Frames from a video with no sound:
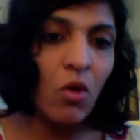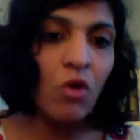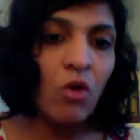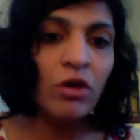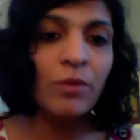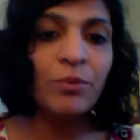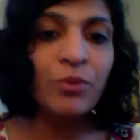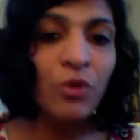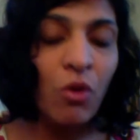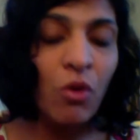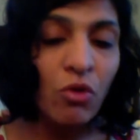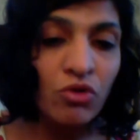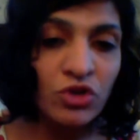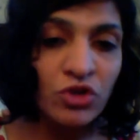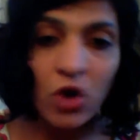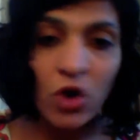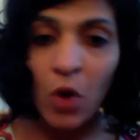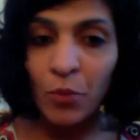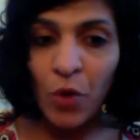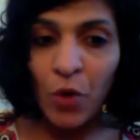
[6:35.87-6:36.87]
or approach
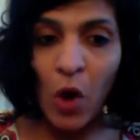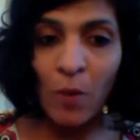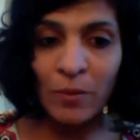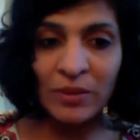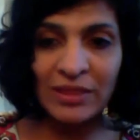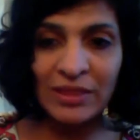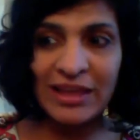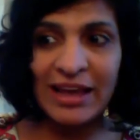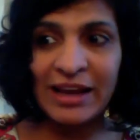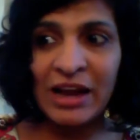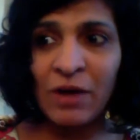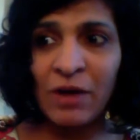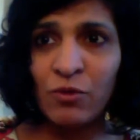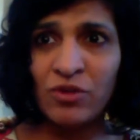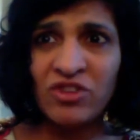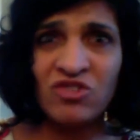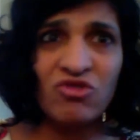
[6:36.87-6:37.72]
in homeopathy and I was